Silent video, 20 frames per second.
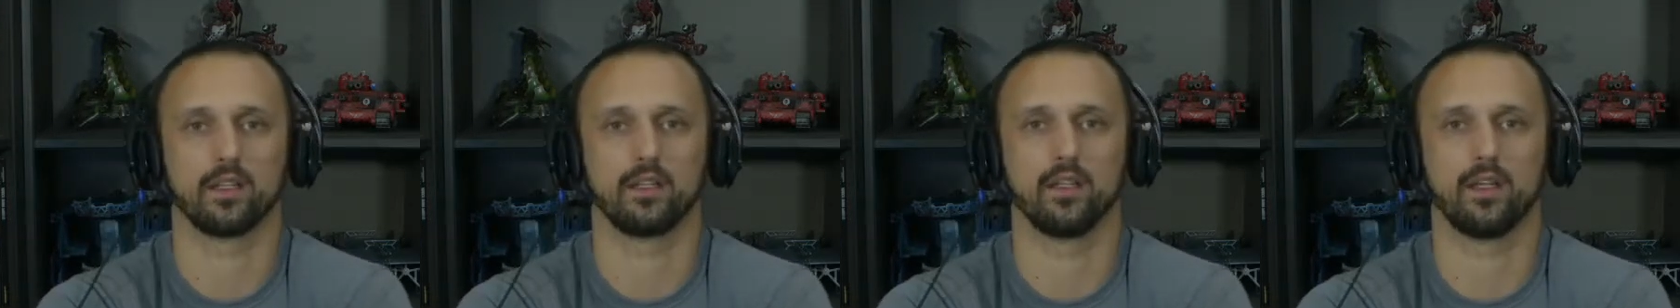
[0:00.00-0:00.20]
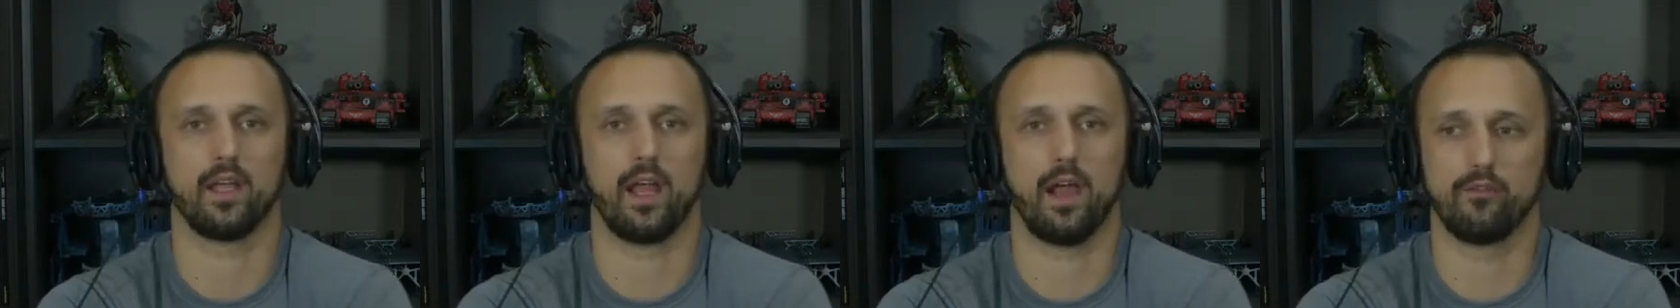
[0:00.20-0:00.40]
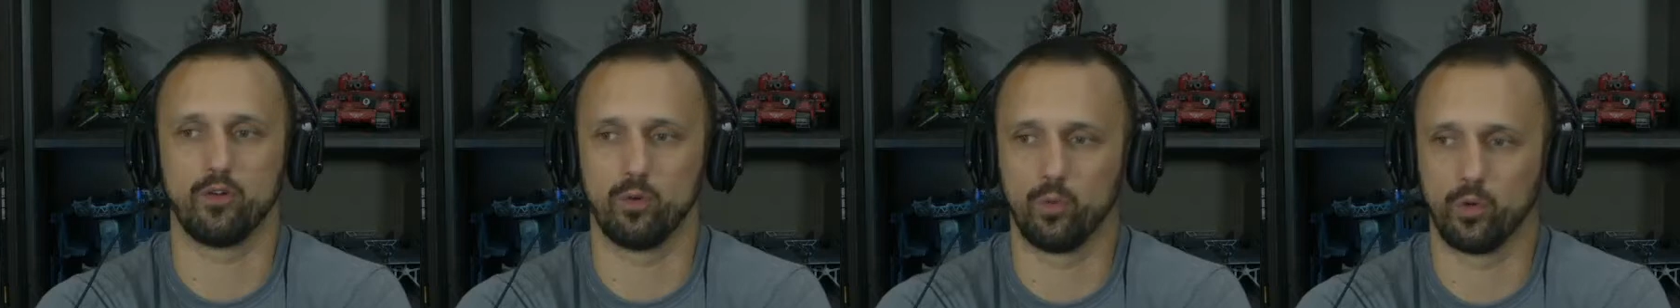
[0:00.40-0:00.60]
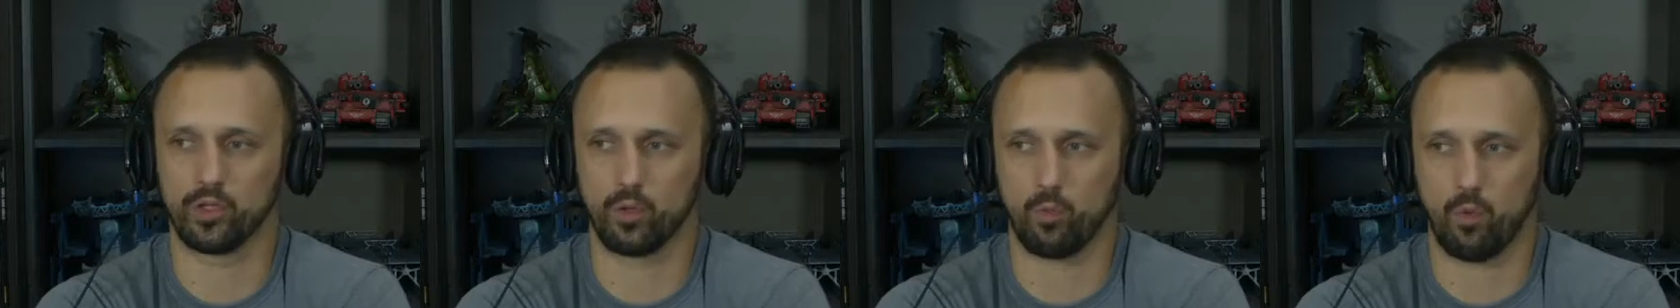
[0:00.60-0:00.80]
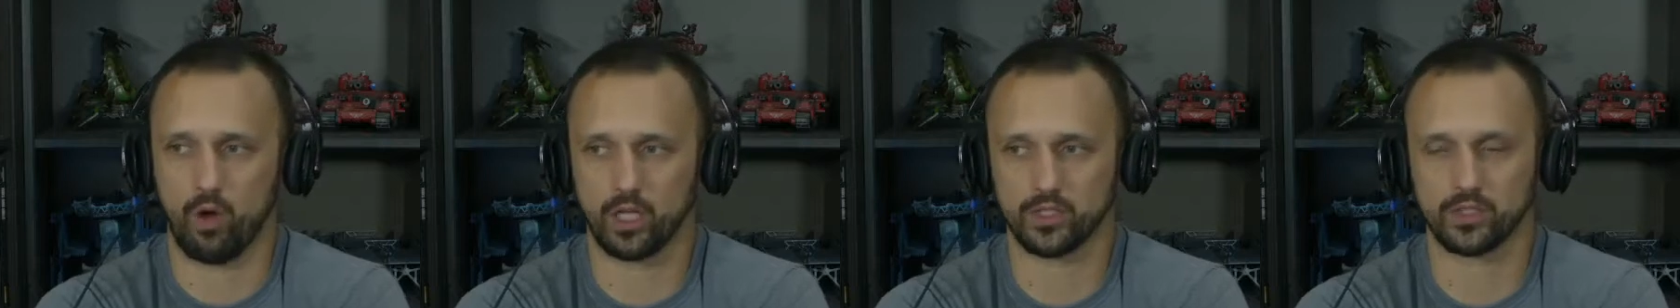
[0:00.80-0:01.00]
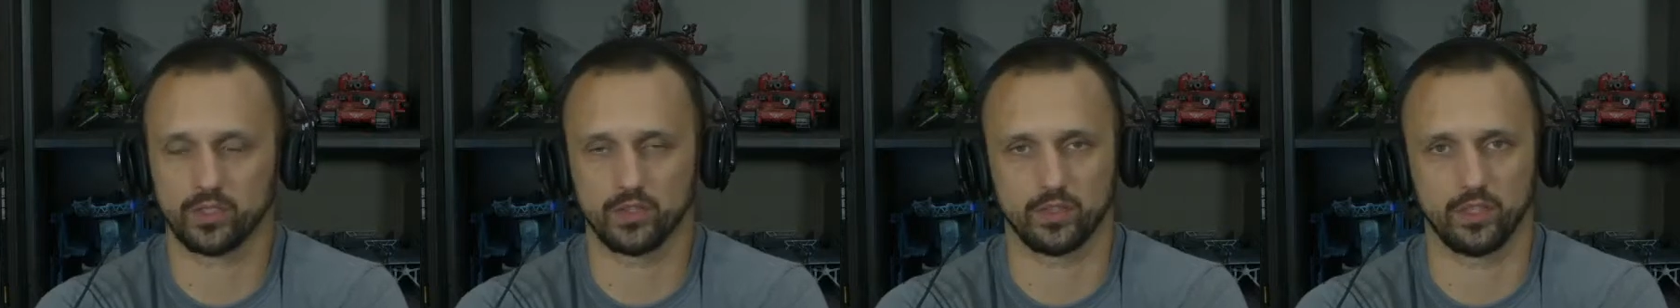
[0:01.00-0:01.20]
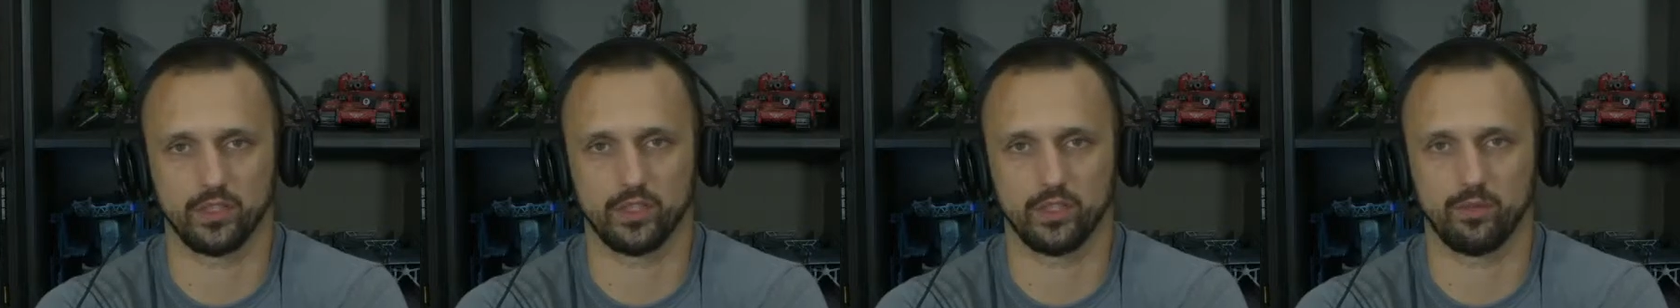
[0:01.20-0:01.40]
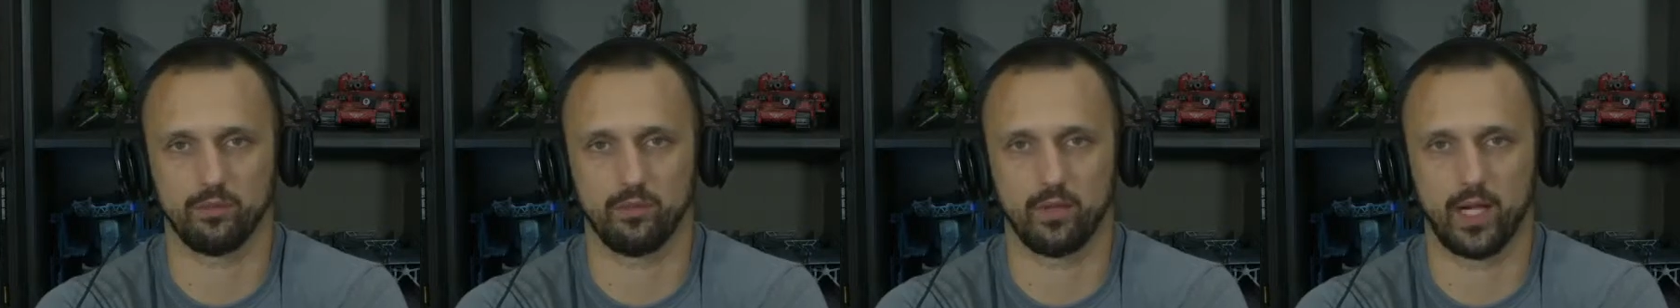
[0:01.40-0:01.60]
everyone that watched it said
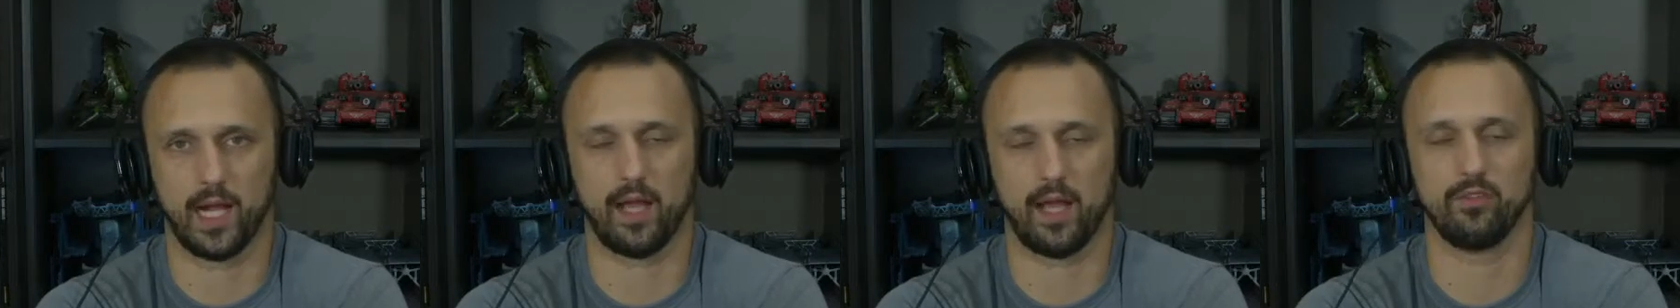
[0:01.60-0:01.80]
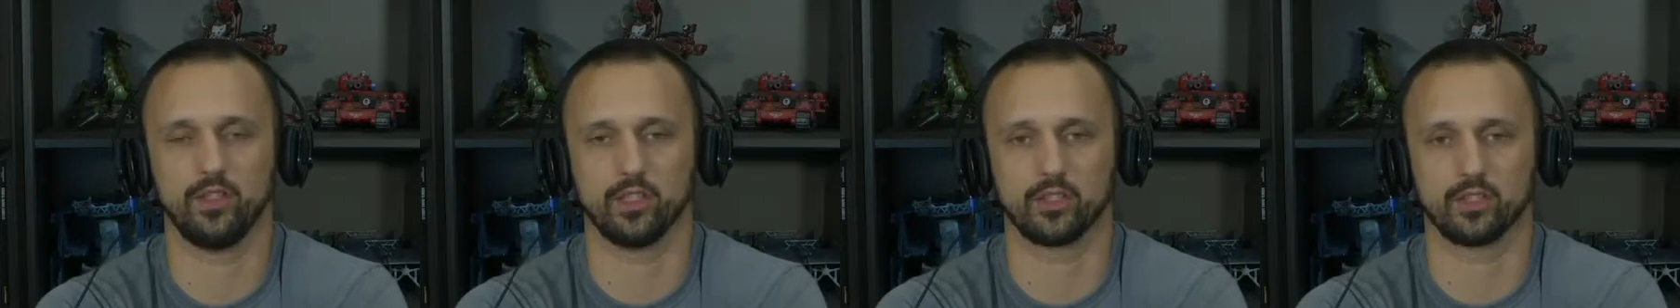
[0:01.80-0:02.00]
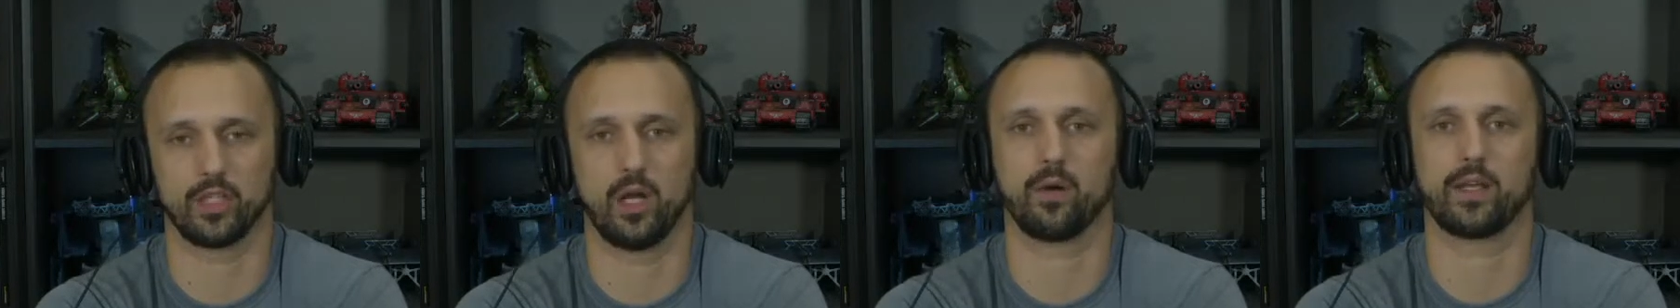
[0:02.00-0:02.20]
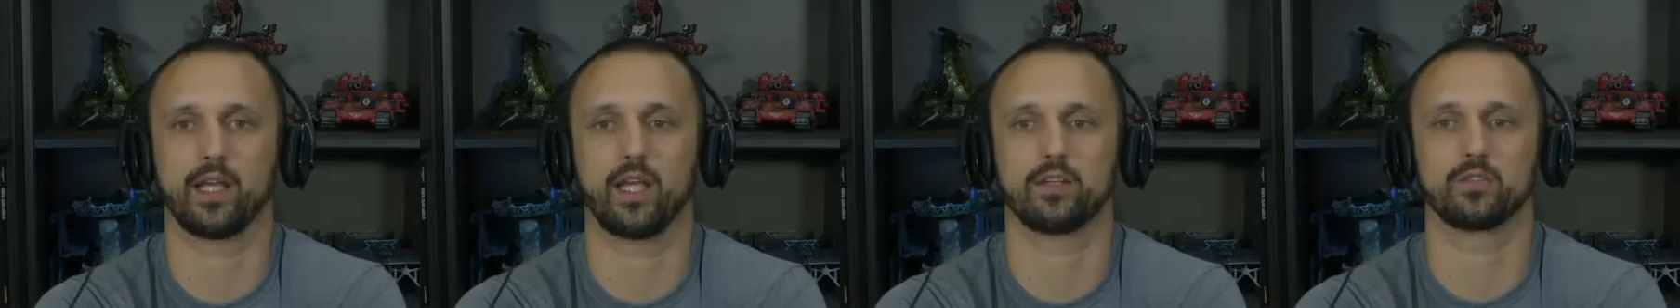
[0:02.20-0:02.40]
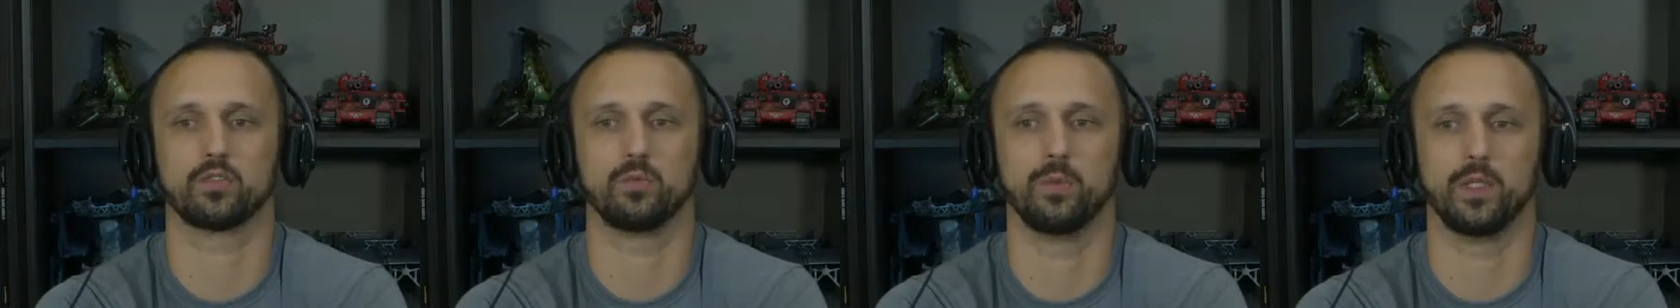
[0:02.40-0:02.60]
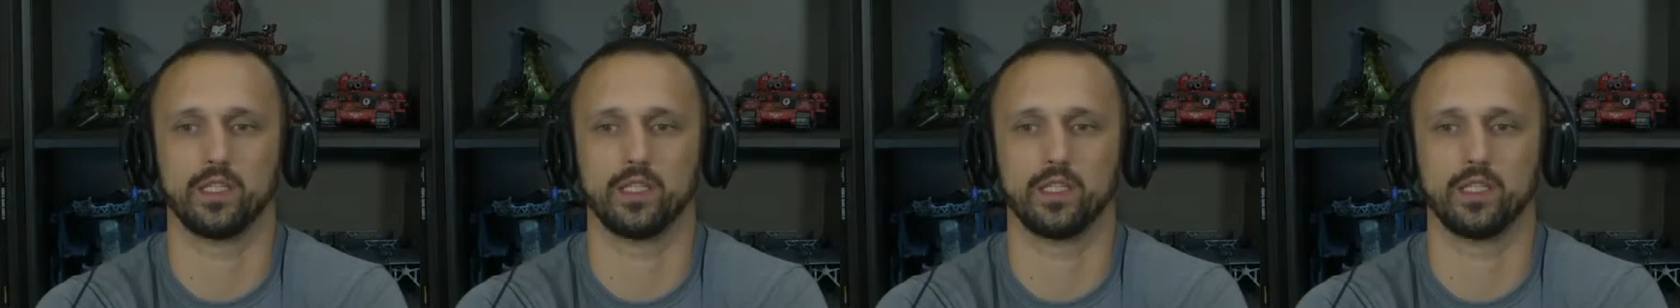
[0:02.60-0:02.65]
that having the shoutcasters